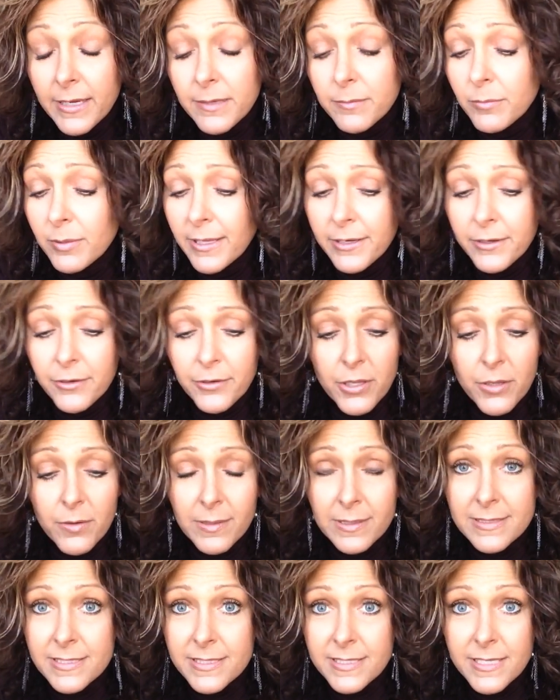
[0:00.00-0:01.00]
kind of blender, you
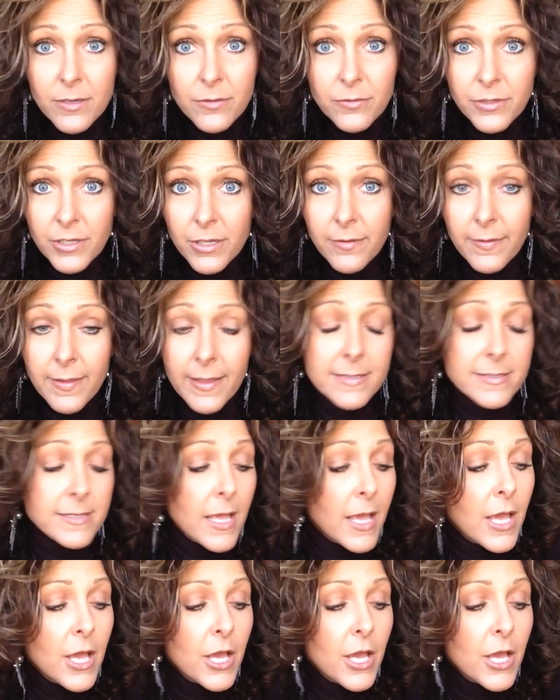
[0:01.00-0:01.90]
can still do this.